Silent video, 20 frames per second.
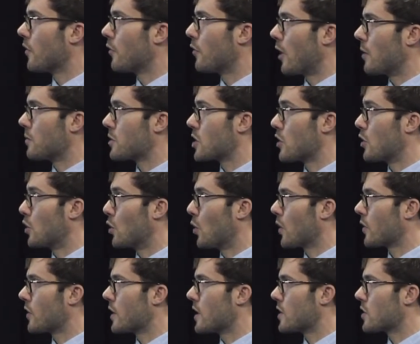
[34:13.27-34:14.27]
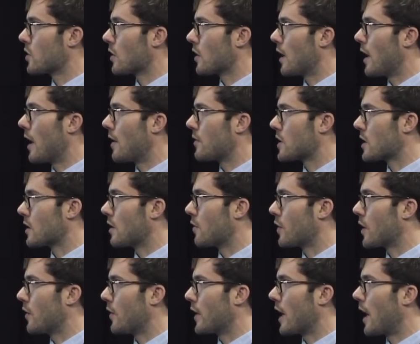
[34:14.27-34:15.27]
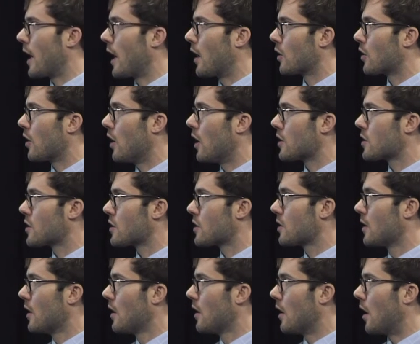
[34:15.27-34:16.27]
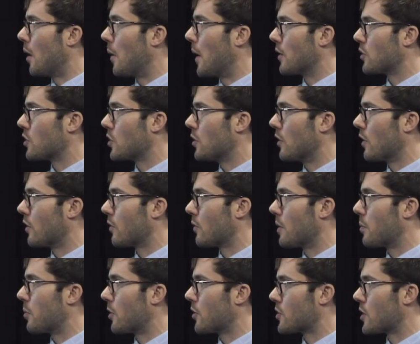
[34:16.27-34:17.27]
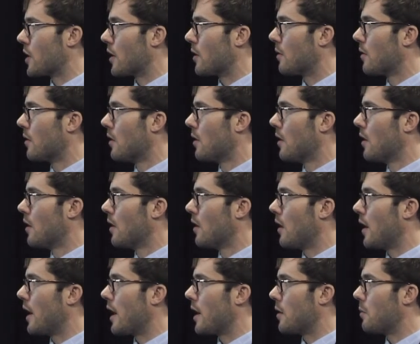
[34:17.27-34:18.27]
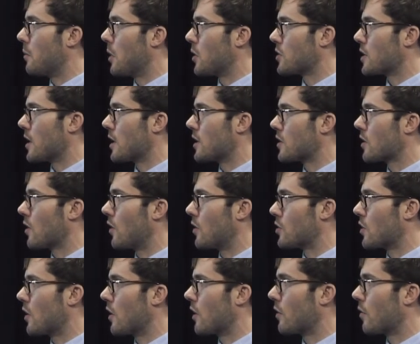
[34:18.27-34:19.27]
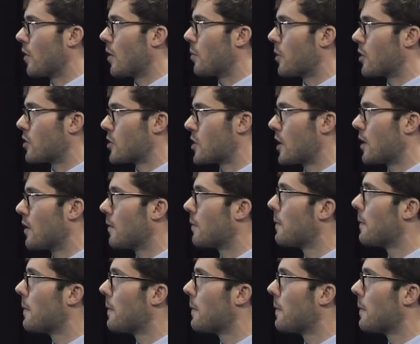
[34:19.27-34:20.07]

Farms in the Northeast are going to have significantly higher costs, around 2 to 3%, and in most states closer to 3%.